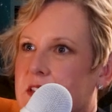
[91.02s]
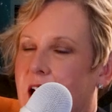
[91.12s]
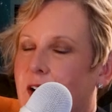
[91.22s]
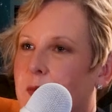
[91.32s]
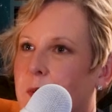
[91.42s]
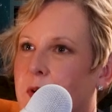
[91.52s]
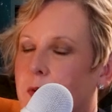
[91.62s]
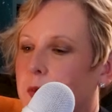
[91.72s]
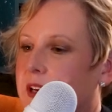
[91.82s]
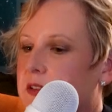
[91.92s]
I remember
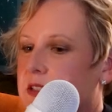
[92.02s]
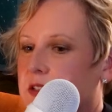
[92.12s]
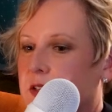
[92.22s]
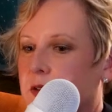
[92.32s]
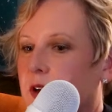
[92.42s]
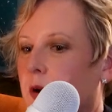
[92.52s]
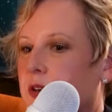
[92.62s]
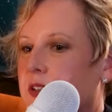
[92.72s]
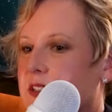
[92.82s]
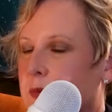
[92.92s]
we used to go
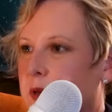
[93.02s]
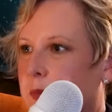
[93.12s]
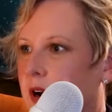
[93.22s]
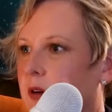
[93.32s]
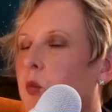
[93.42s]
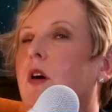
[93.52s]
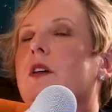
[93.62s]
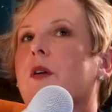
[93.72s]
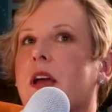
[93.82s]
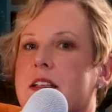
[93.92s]
to the Zippy Mart. Well,
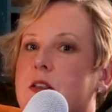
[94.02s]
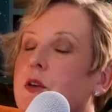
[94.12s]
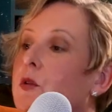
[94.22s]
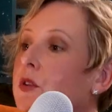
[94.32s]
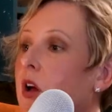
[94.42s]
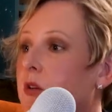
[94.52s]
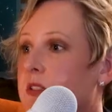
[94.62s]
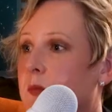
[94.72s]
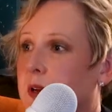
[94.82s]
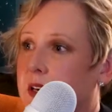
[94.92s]
okay, so you'll know
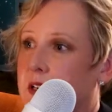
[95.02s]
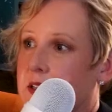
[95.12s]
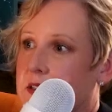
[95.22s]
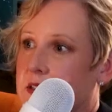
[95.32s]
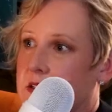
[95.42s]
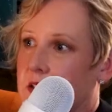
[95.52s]
somebody is